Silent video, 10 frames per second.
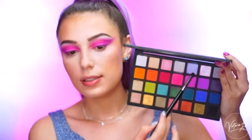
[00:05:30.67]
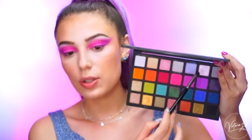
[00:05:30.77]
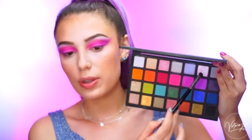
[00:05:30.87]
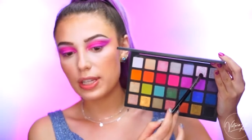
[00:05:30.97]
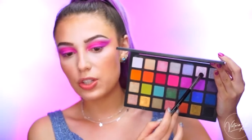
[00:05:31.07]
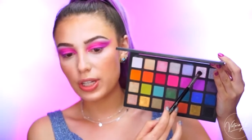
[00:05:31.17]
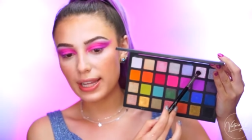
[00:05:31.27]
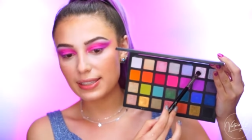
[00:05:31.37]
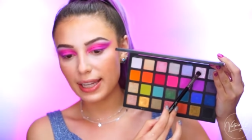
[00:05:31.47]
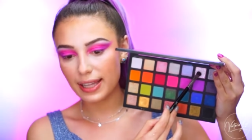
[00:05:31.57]
So these
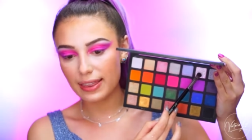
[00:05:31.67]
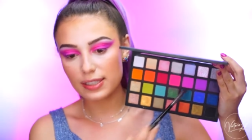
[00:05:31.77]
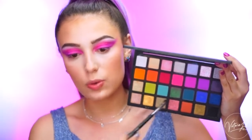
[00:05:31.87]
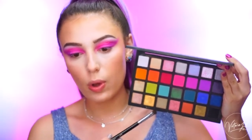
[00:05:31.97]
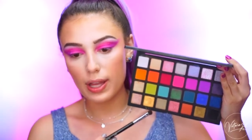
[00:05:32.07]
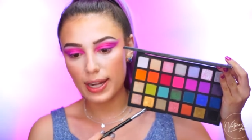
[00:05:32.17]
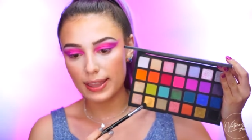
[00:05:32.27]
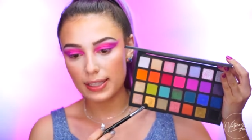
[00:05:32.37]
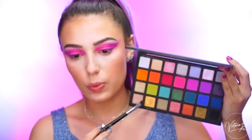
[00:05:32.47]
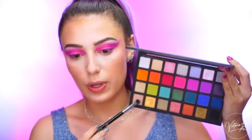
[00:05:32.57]
shades like this one
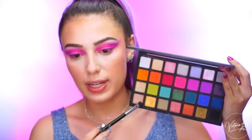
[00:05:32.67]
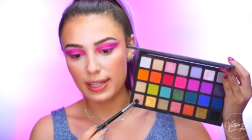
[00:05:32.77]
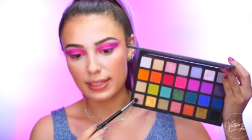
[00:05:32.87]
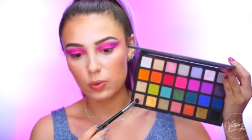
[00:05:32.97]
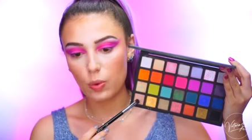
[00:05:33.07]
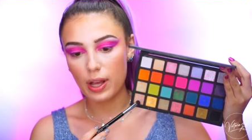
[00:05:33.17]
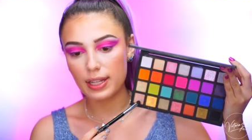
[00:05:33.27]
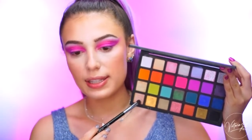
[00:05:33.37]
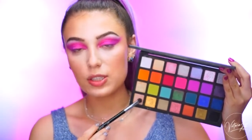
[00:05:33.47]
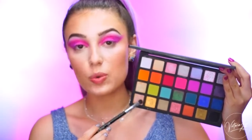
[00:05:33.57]
and this one and this
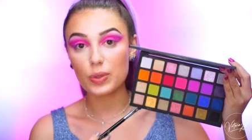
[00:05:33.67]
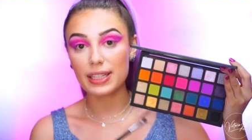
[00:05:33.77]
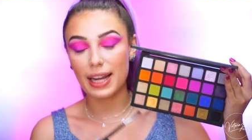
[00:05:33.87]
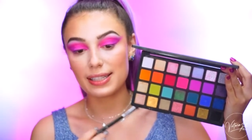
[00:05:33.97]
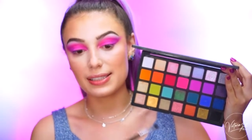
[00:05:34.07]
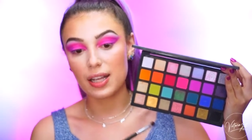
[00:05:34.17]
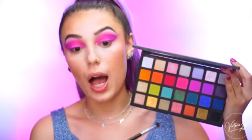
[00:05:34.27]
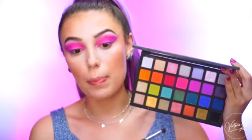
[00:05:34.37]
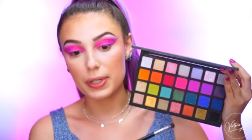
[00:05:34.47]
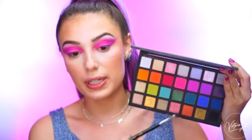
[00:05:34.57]
one, these are really nice
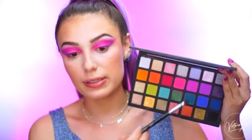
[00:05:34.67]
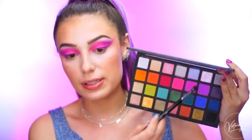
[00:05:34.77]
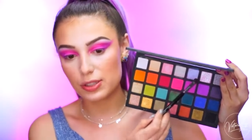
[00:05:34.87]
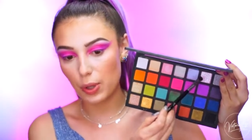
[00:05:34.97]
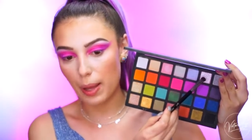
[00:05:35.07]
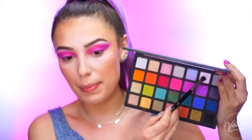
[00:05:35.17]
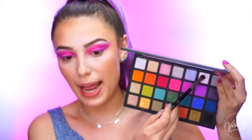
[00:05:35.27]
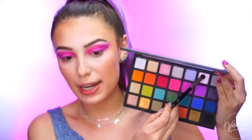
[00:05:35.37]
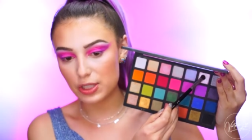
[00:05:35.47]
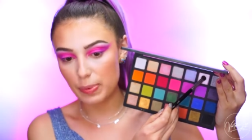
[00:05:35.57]
toppers. So I'm gonna
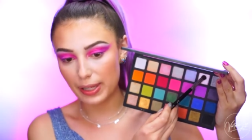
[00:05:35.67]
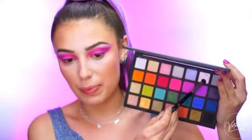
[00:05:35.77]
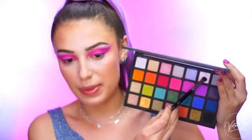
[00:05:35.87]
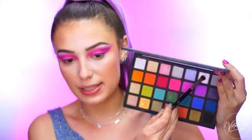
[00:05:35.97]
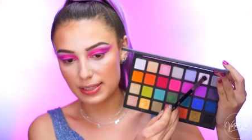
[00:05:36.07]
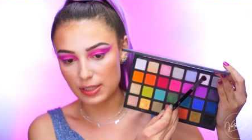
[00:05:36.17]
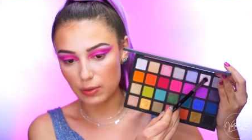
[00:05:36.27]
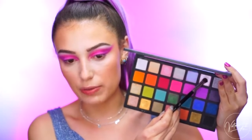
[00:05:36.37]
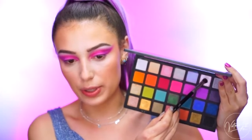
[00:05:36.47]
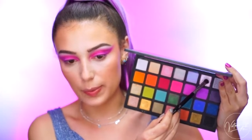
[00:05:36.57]
actually pick up this
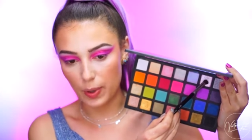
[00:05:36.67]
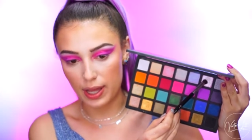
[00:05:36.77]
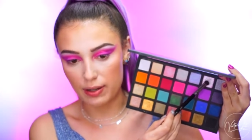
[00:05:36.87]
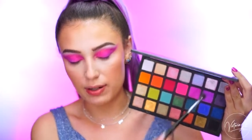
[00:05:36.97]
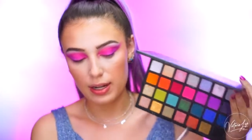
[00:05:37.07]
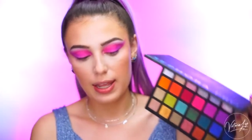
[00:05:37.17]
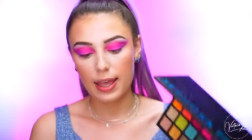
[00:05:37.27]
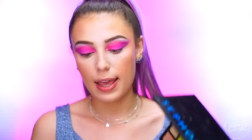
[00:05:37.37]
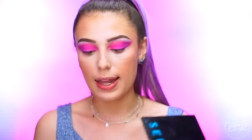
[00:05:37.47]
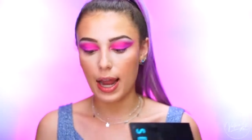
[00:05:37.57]
silvery one
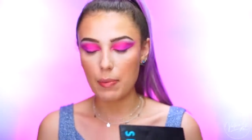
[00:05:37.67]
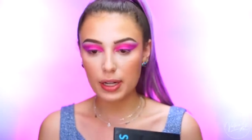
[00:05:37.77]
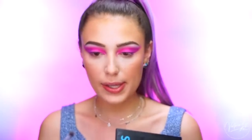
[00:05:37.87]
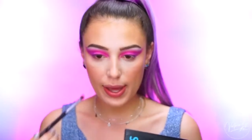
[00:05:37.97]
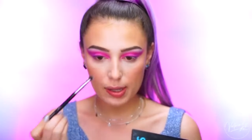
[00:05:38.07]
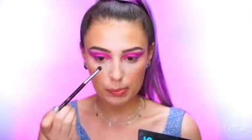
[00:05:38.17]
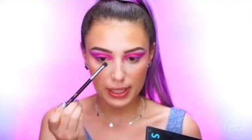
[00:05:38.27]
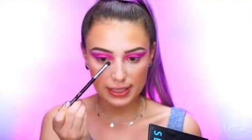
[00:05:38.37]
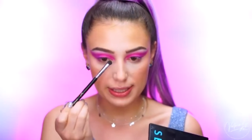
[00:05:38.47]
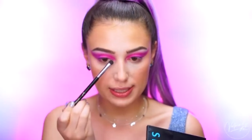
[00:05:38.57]
and I'm gonna go ahead and
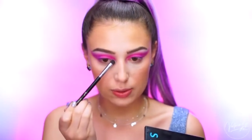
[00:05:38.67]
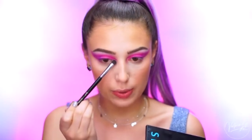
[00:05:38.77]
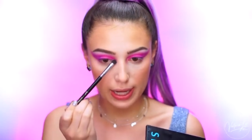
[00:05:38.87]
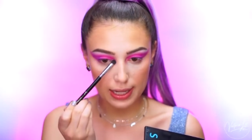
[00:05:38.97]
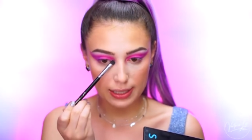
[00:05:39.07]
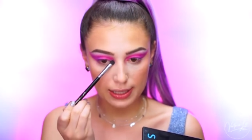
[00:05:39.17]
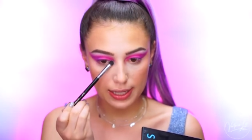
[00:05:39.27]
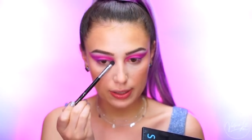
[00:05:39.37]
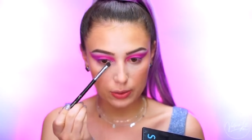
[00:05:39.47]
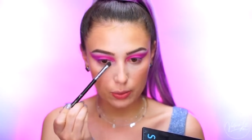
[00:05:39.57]
place this right in the
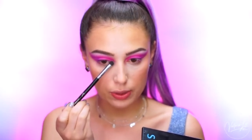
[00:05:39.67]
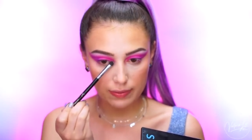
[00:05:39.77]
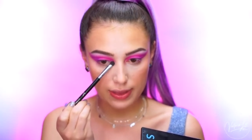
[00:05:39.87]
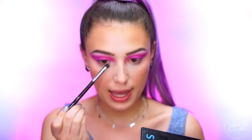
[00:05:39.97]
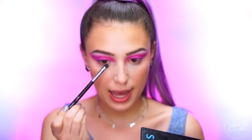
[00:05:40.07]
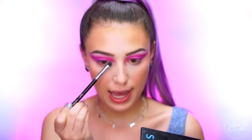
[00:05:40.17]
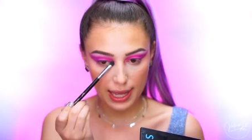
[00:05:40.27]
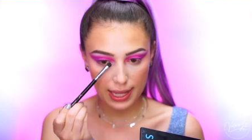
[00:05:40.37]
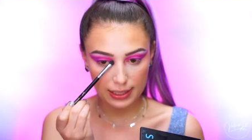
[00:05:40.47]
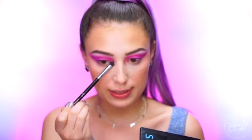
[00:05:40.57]
inner corner of the
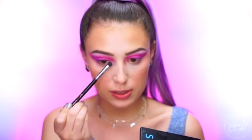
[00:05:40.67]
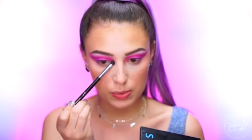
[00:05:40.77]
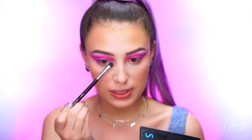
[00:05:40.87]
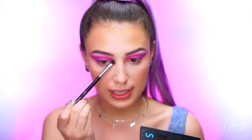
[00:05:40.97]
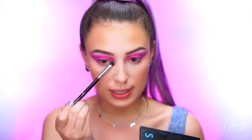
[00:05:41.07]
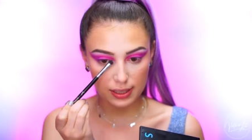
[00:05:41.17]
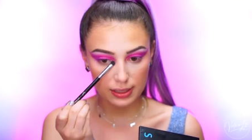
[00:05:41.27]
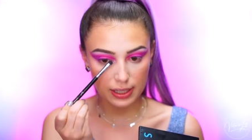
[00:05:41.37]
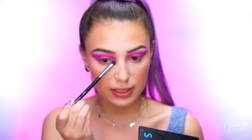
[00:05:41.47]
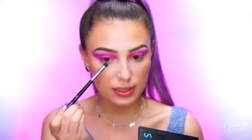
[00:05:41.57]
eye. And this is almost like a
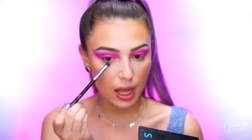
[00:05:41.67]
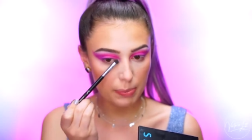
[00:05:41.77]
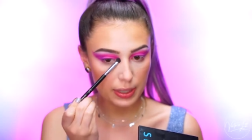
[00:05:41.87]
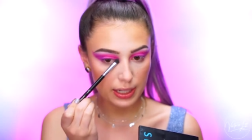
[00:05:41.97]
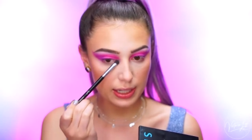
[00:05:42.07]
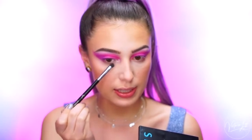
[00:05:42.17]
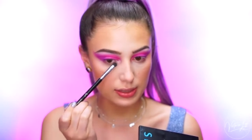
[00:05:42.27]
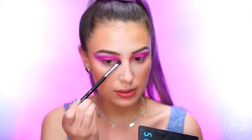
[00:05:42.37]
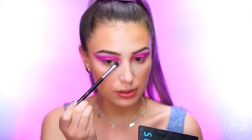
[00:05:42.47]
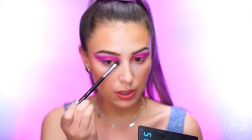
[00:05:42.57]
glitter topper. It
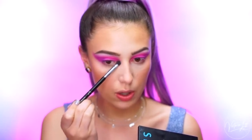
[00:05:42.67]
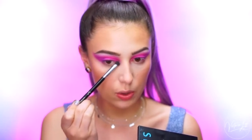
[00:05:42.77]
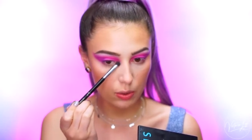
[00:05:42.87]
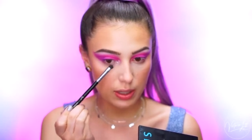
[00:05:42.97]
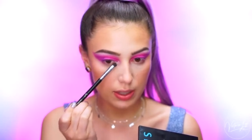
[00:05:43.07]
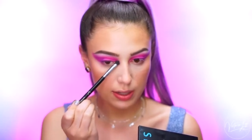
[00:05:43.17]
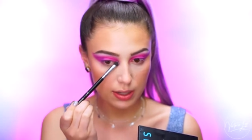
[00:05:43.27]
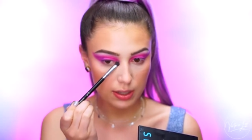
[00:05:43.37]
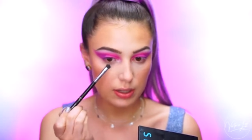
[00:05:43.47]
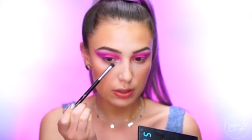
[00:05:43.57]
is so
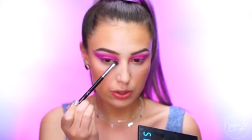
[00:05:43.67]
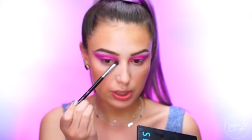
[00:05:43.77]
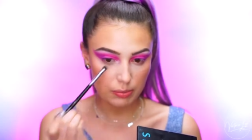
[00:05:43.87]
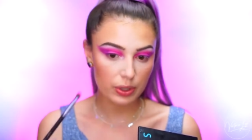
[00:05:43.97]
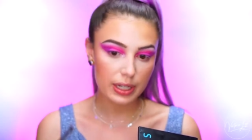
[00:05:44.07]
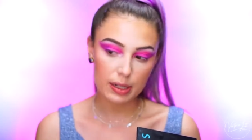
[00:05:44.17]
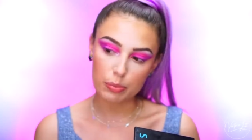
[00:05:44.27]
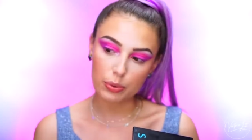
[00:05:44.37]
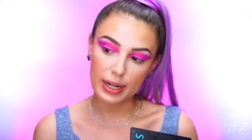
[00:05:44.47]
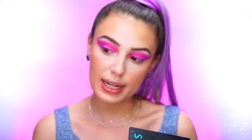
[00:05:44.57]
shimmery
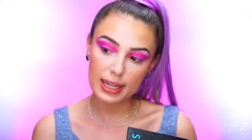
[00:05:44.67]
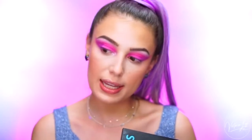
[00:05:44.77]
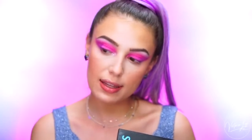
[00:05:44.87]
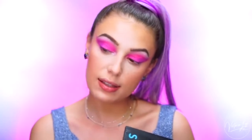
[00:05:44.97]
and pretty.